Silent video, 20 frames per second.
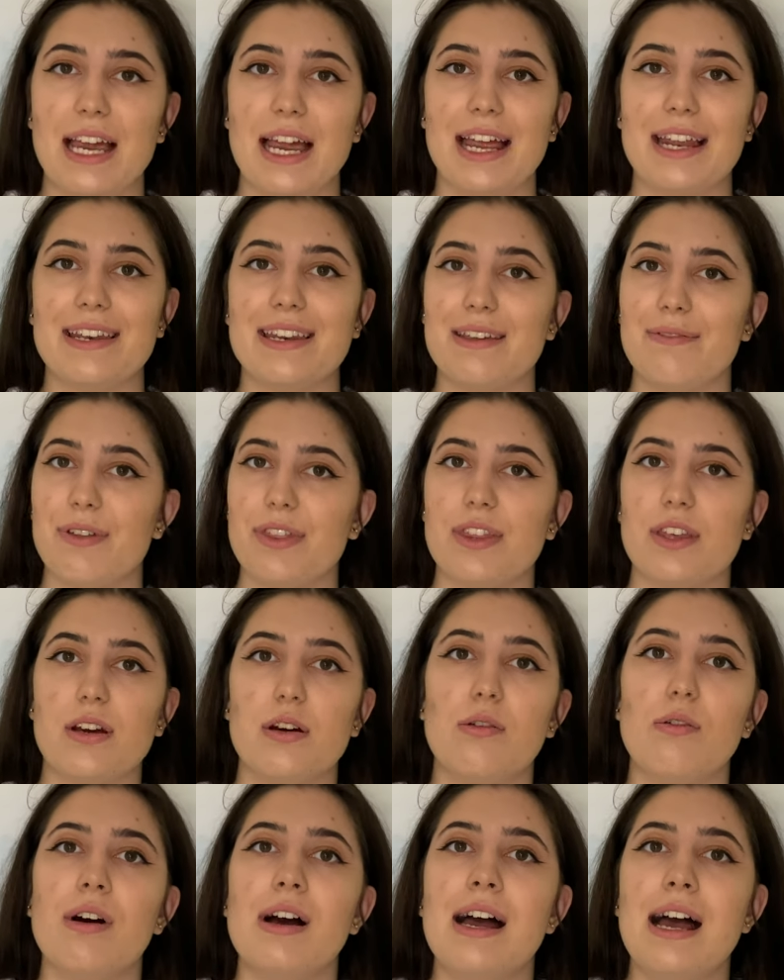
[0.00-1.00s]
And even
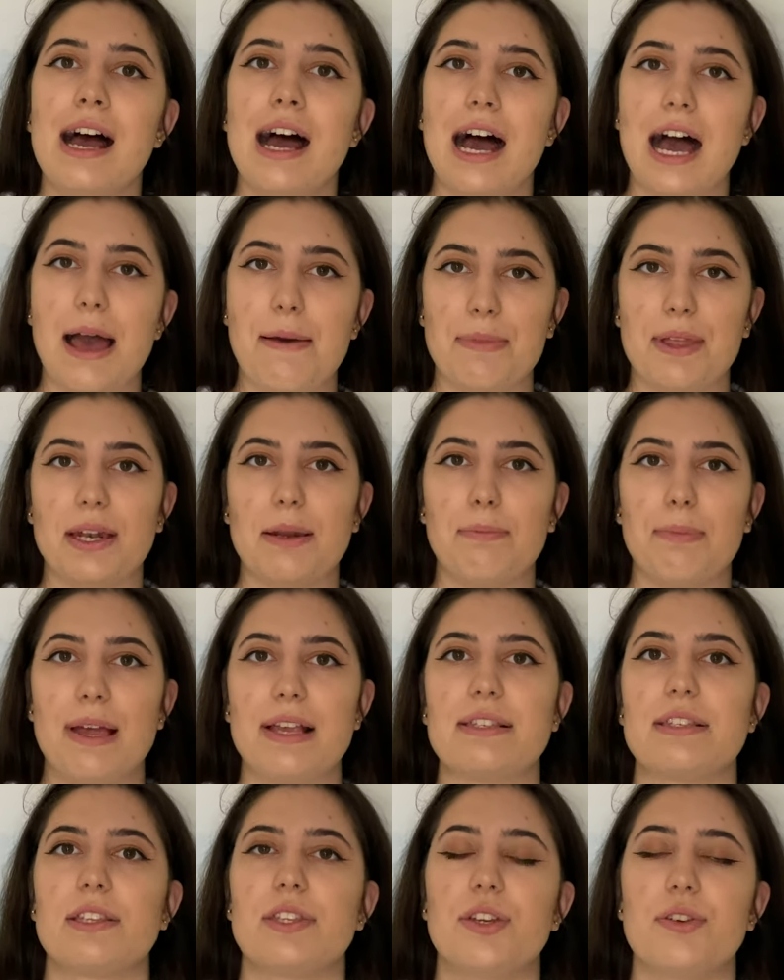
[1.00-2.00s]
though i not the
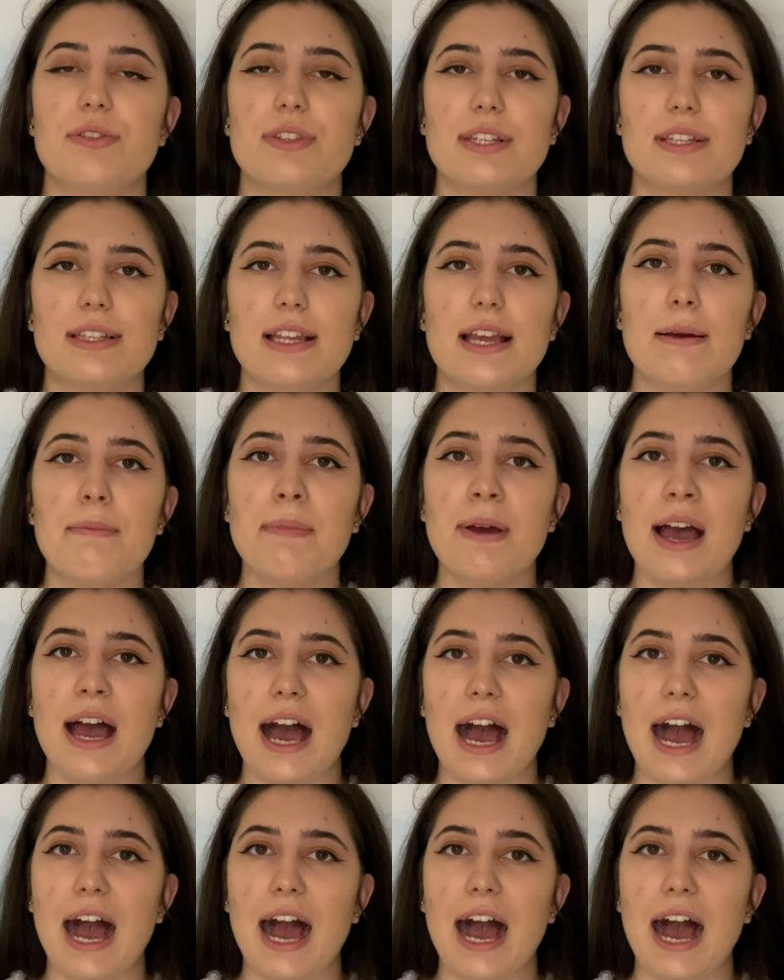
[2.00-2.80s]
best at using them.